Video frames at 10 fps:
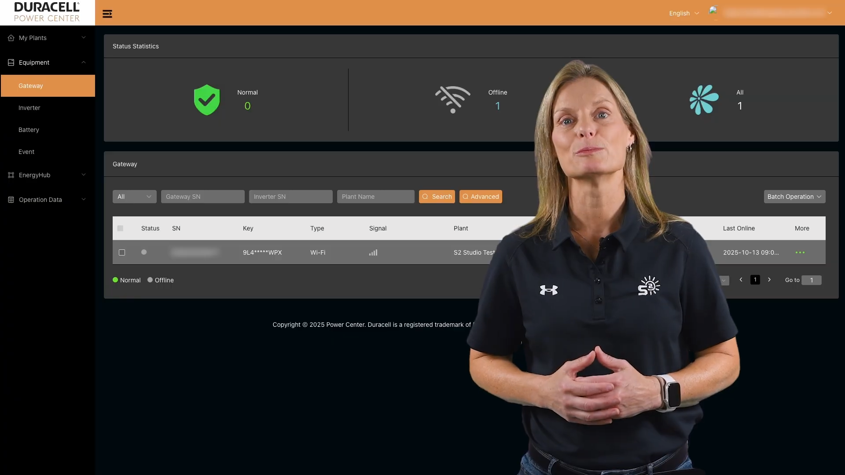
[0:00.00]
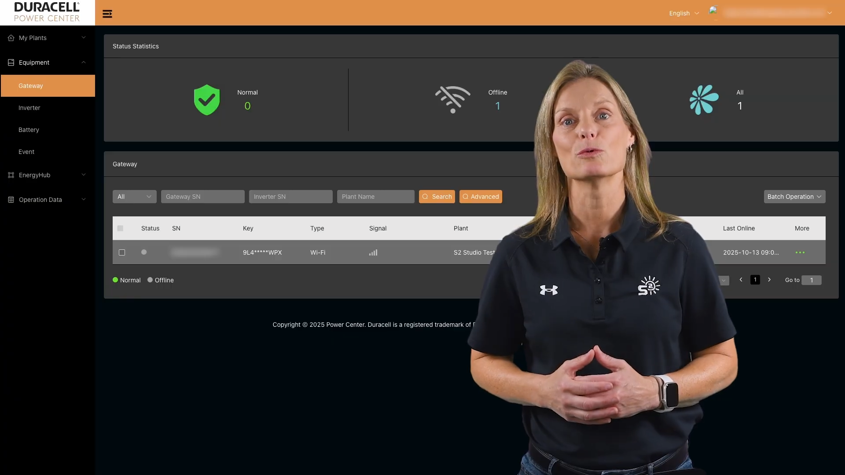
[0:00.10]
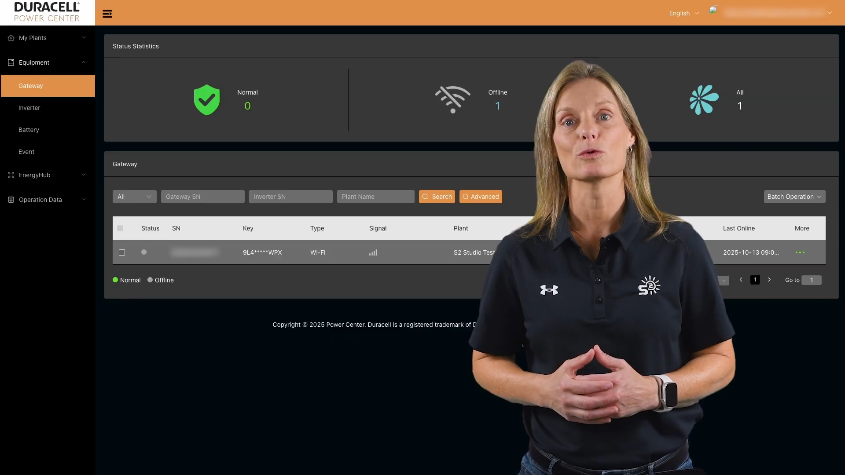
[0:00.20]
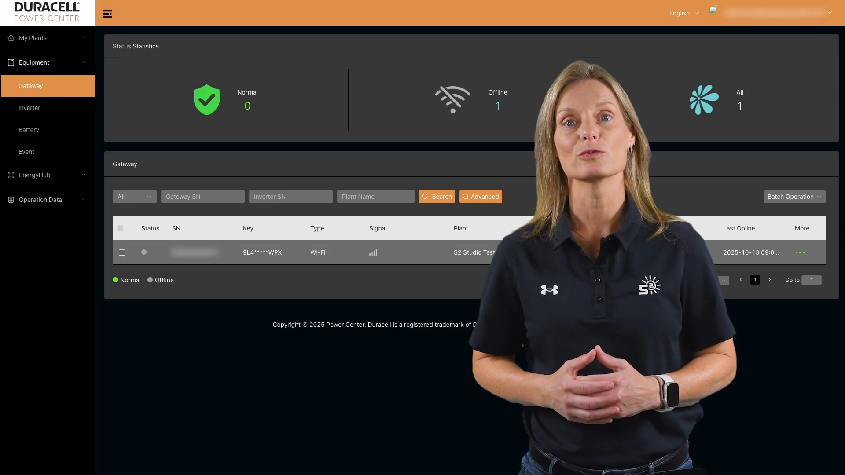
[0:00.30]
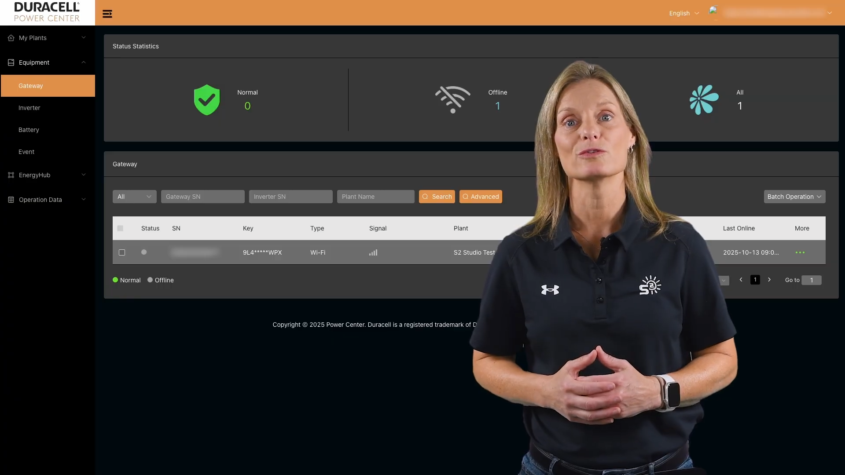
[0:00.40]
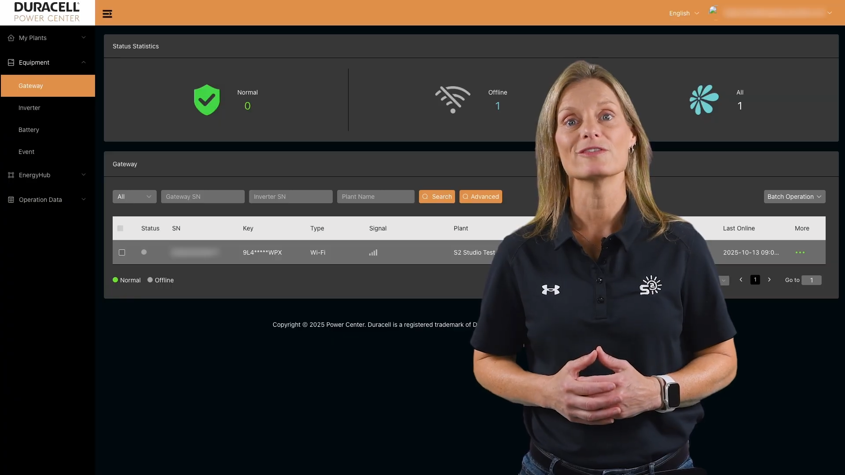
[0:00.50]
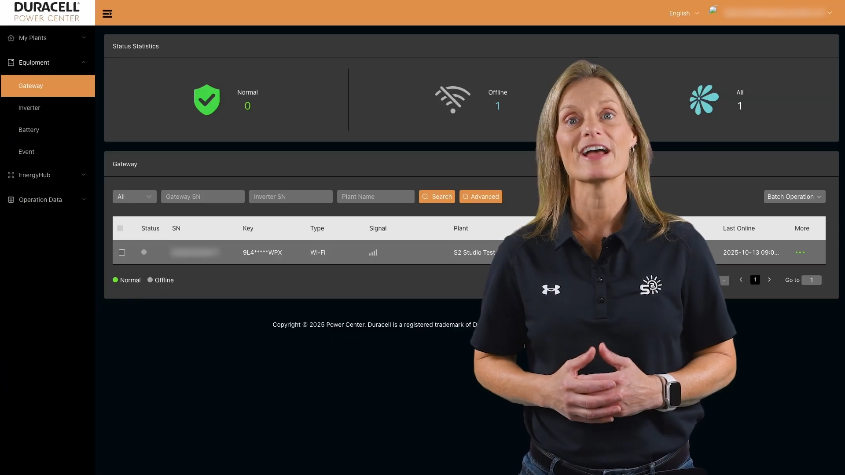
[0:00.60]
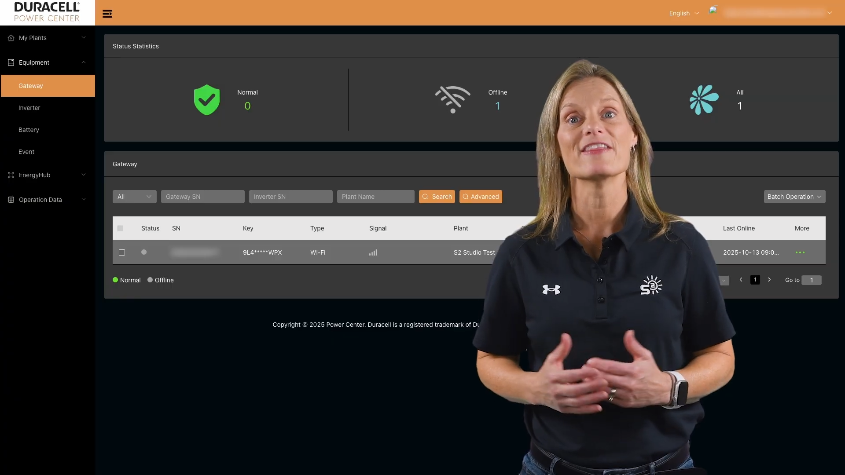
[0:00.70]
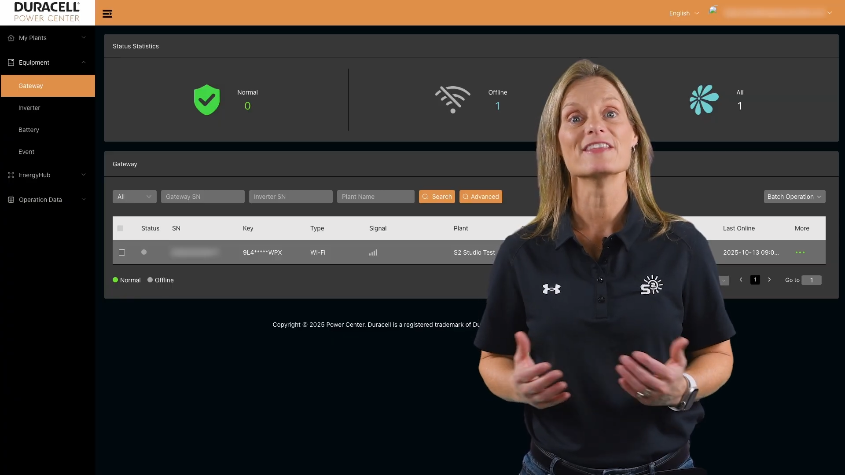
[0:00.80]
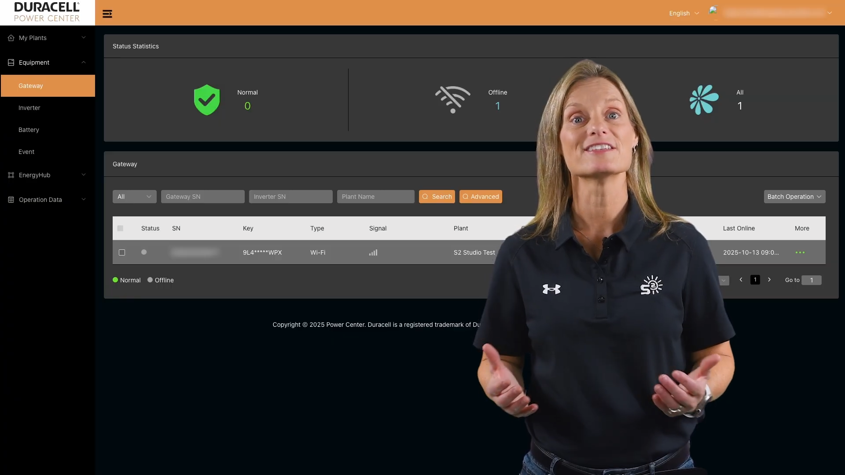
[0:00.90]
the portal,
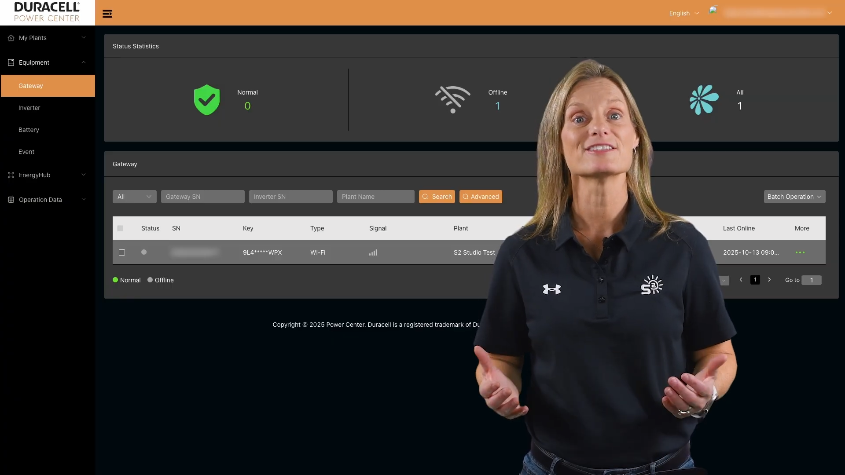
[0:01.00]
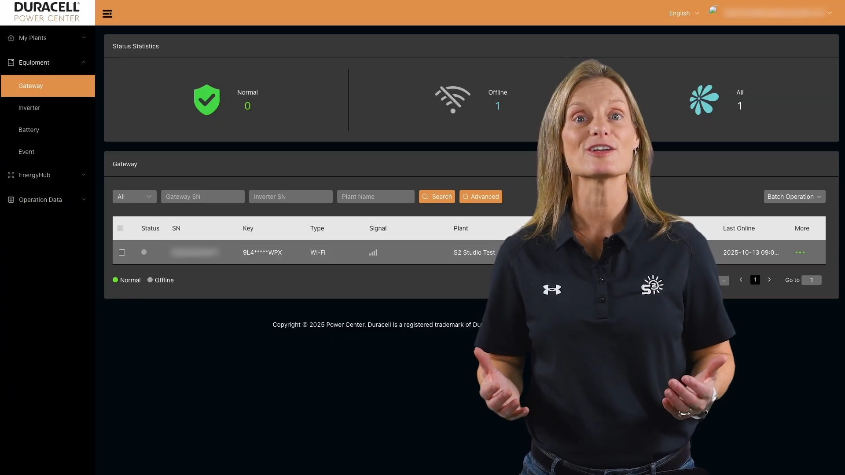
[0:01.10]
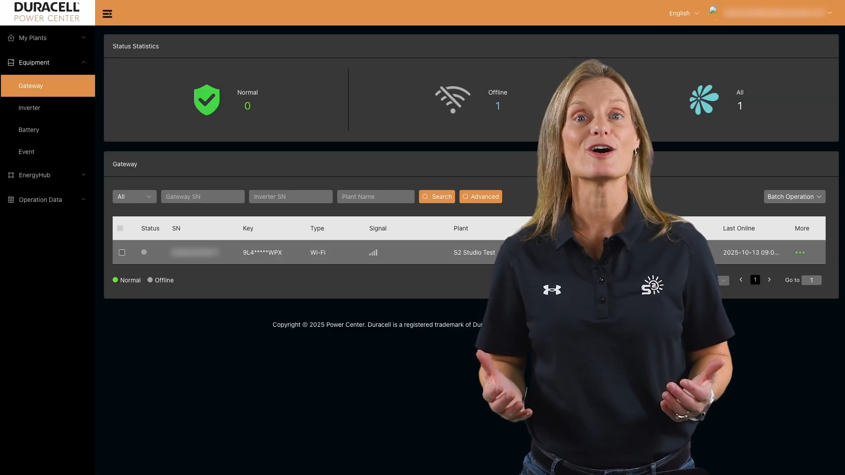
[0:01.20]
and this is